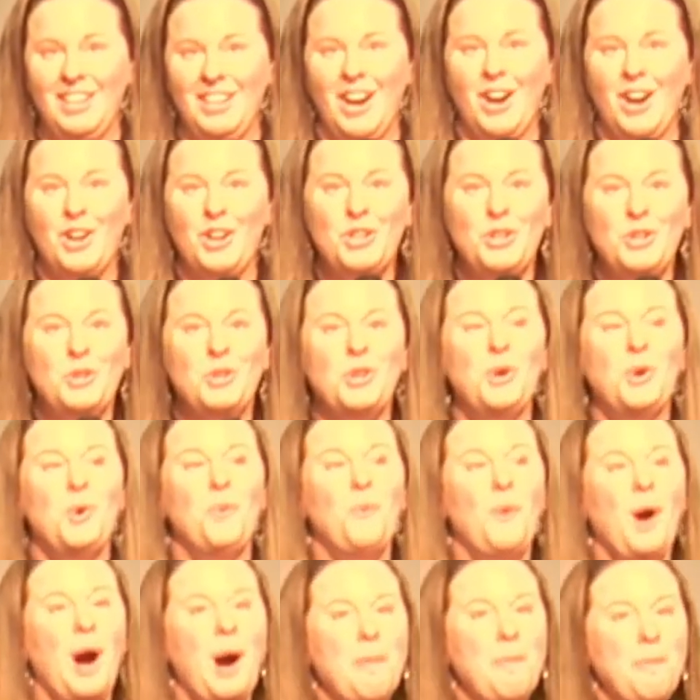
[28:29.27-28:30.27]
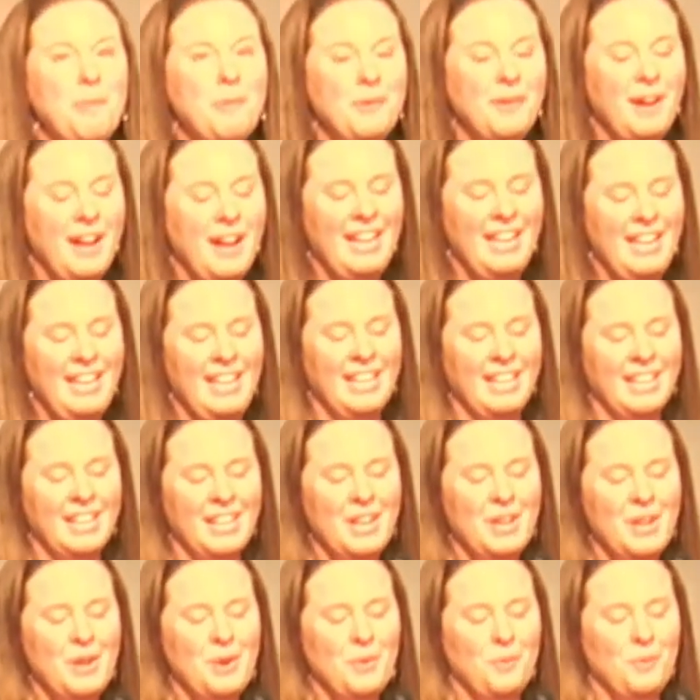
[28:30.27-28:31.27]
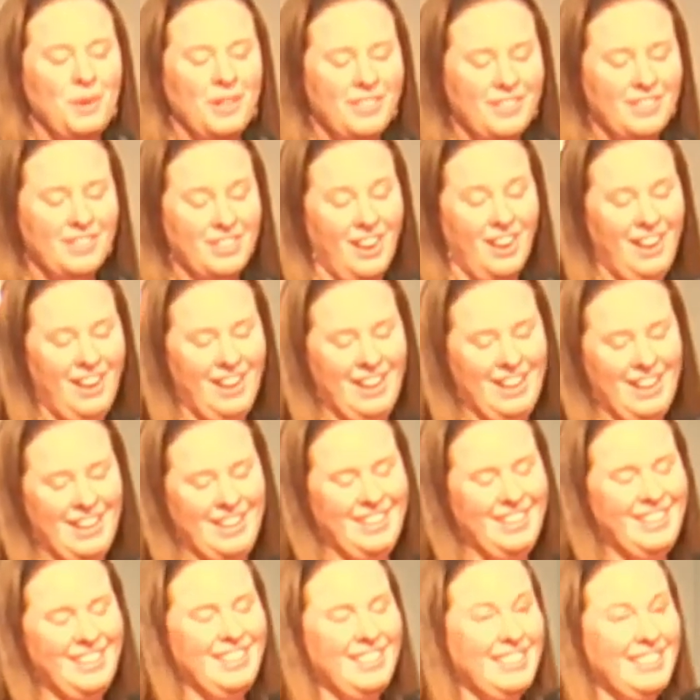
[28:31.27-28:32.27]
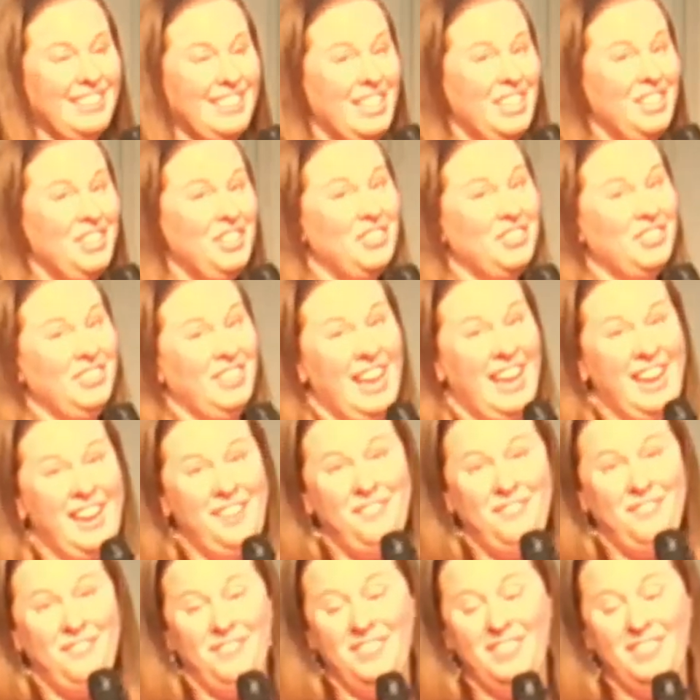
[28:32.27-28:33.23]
Are you cooperating with God in your life?